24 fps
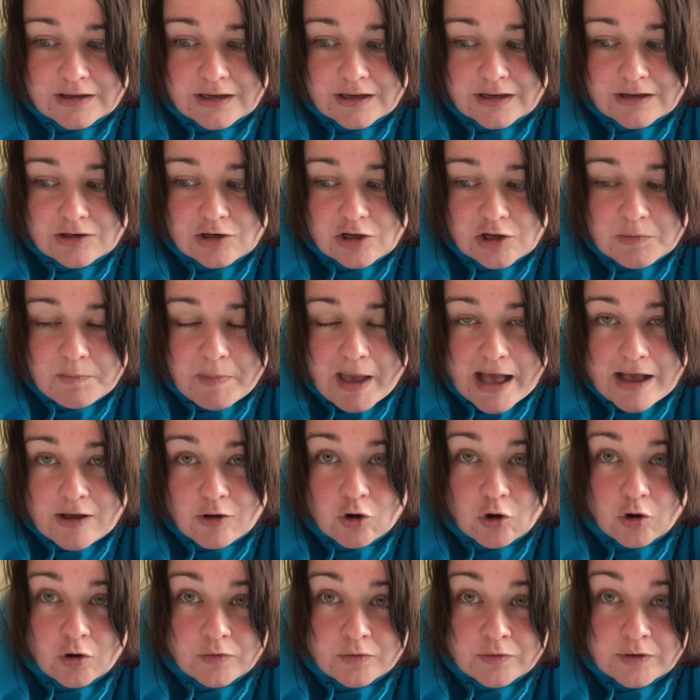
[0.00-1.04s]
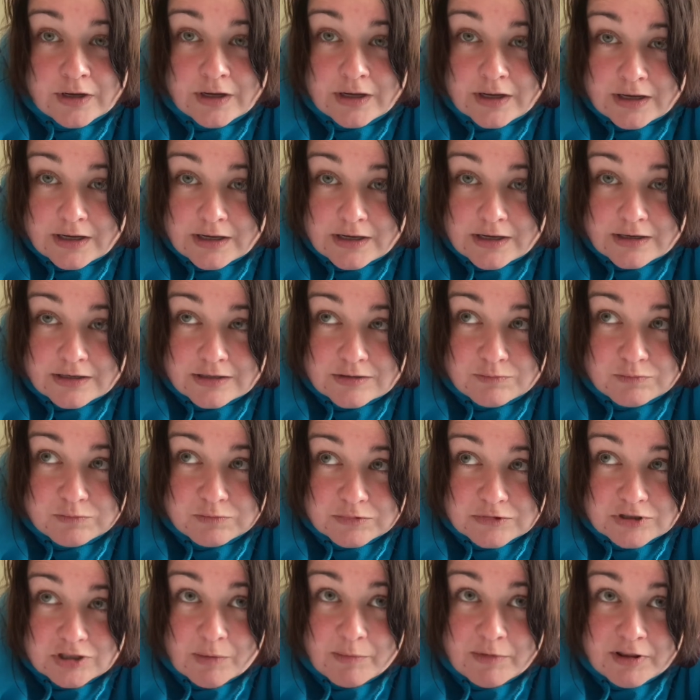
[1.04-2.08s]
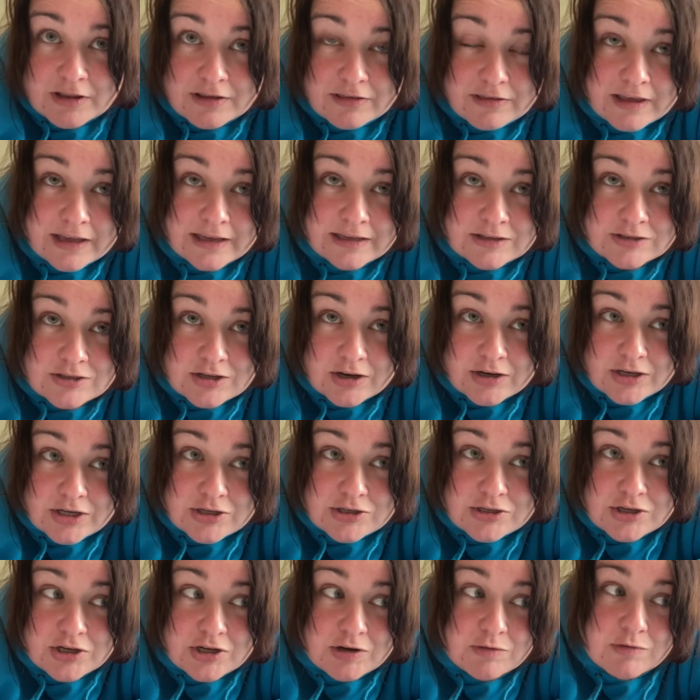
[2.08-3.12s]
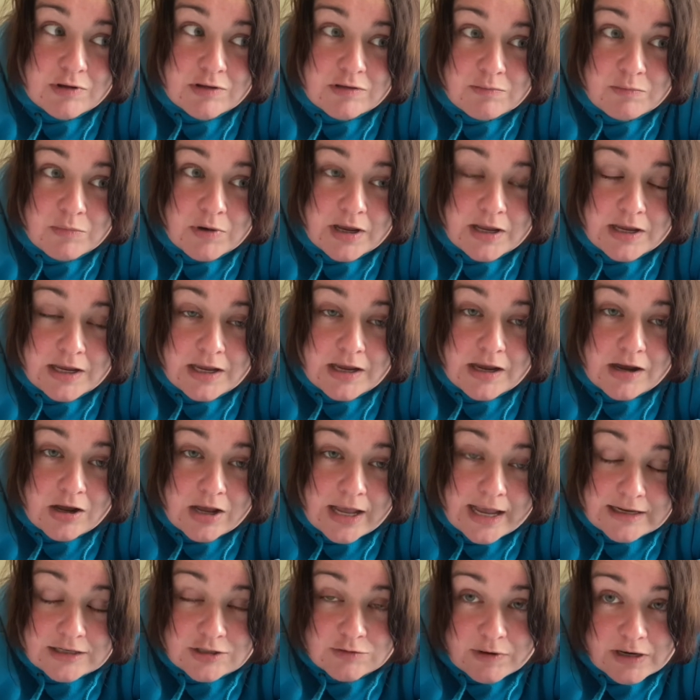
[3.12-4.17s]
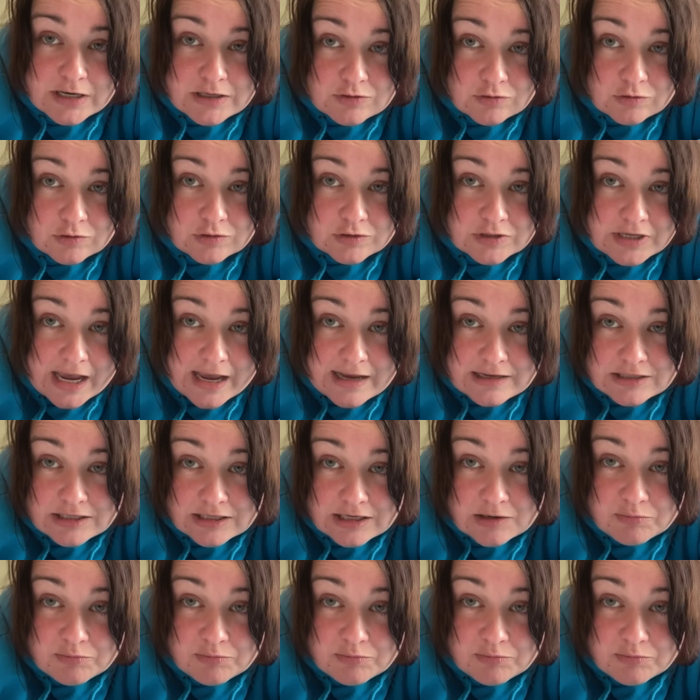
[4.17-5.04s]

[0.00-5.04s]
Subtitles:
look back on some of the things that I used to do with my ex-racehorse Atia